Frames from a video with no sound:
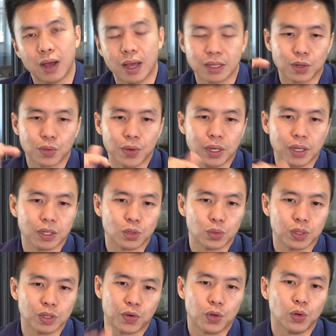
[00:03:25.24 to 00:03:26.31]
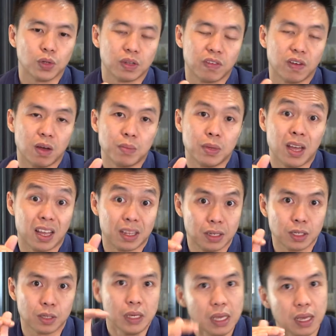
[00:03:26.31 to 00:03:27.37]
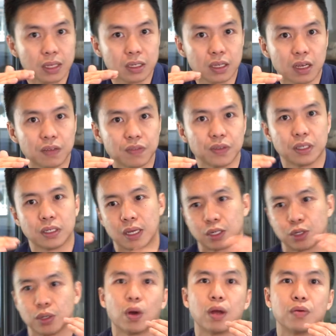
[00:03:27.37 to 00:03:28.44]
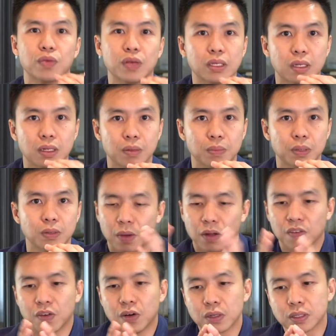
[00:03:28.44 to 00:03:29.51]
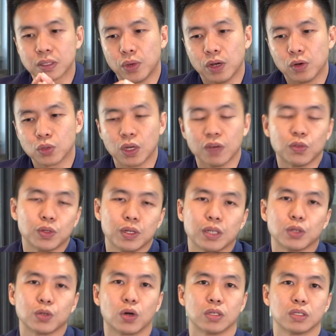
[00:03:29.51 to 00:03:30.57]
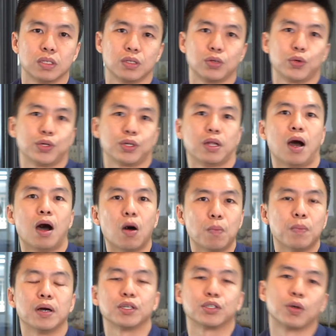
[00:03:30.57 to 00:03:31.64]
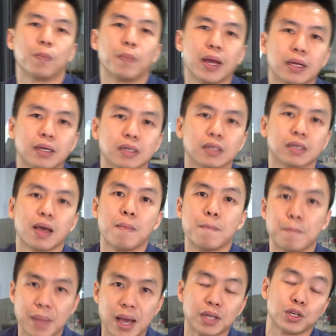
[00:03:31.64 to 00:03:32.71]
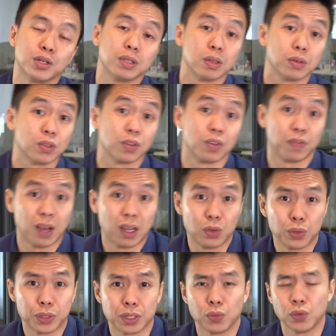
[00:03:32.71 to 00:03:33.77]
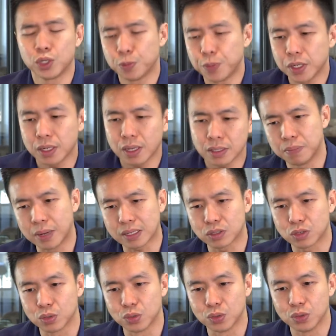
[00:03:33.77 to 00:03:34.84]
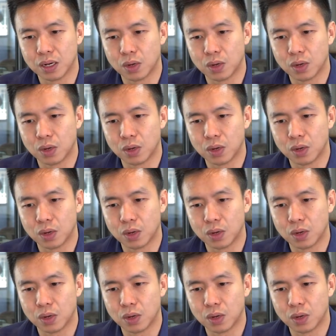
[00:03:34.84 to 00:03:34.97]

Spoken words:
Now entering into this freehold development at this PSF is actually quite reasonable. But of course, we also have to take into consideration how much your banker can match in terms of the valuation, which brings us back to